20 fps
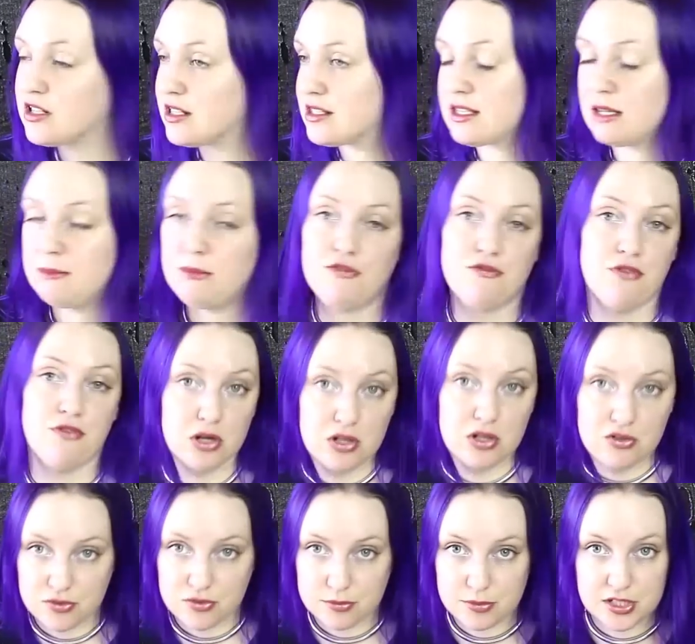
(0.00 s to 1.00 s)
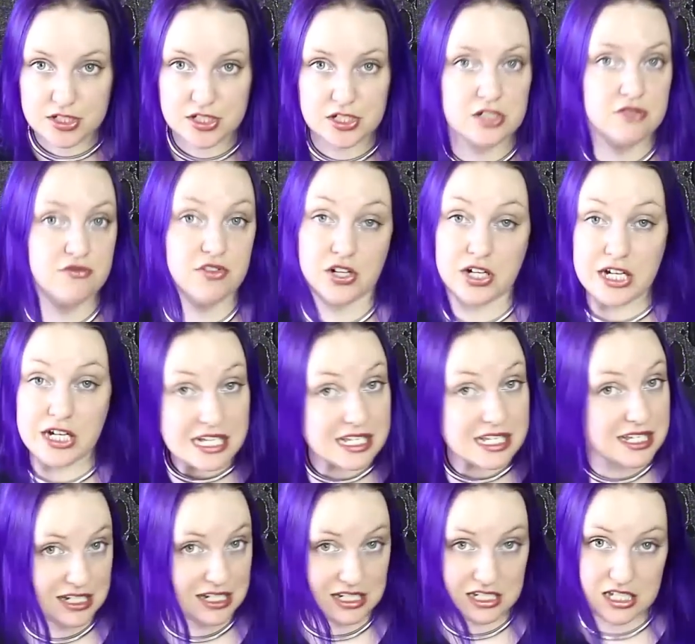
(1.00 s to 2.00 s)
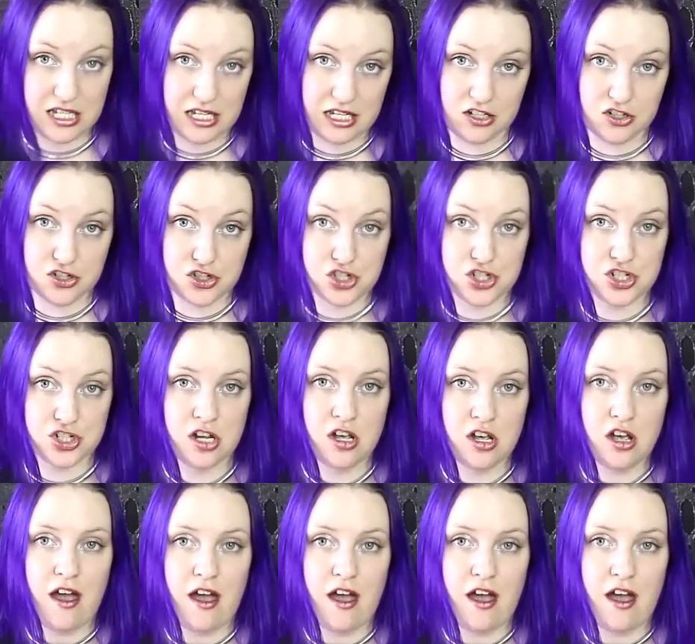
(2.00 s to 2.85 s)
it's going to be very familiar, very easy to teach.